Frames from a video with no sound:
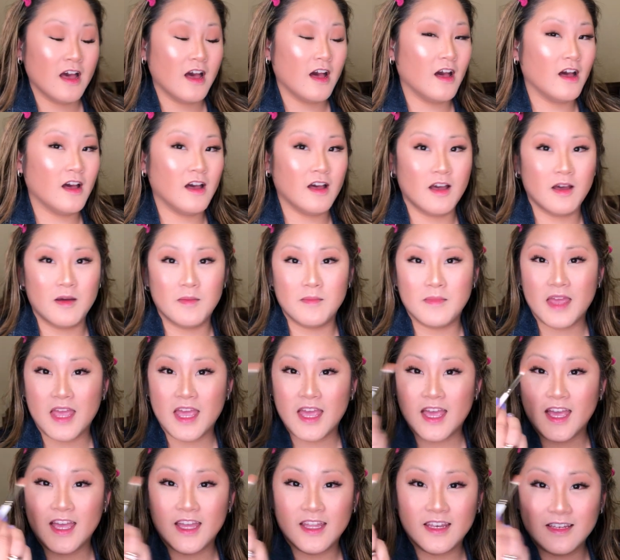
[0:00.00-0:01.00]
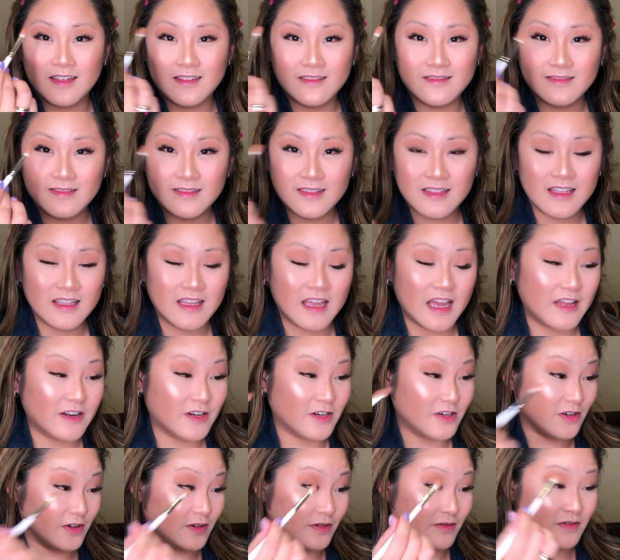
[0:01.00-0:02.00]
and I
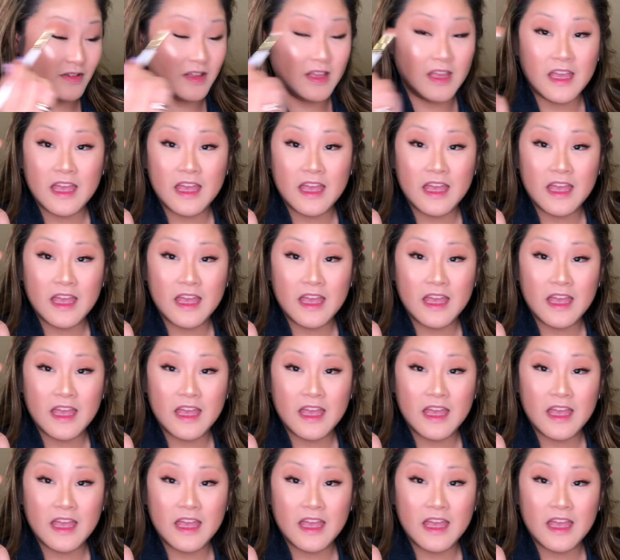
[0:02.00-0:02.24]
don't know,